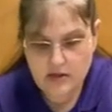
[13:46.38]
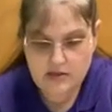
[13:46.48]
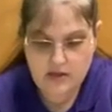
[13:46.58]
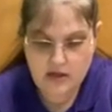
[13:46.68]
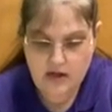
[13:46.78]

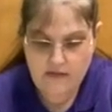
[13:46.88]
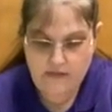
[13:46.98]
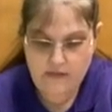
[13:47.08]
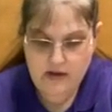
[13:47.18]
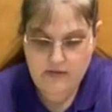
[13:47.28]
Like I said, I
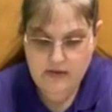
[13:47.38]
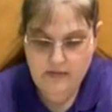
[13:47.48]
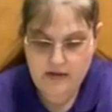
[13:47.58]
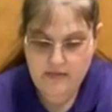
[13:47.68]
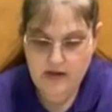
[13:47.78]
haven't made up
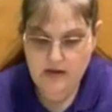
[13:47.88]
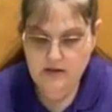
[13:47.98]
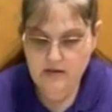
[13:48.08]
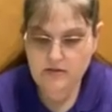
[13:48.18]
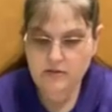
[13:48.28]
my
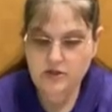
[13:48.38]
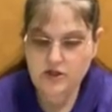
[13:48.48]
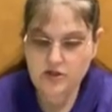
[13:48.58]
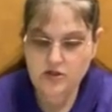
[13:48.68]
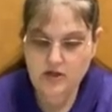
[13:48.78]
mind,
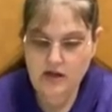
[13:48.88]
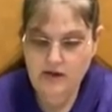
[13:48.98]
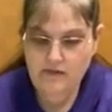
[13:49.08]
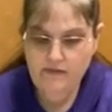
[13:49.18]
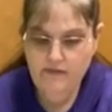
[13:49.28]
which I should
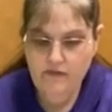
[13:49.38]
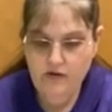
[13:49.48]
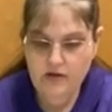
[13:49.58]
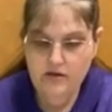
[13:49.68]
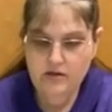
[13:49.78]
have
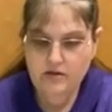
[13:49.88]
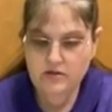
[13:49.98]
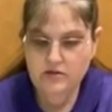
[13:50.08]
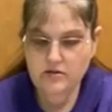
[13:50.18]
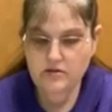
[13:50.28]
before I did
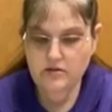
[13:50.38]
this.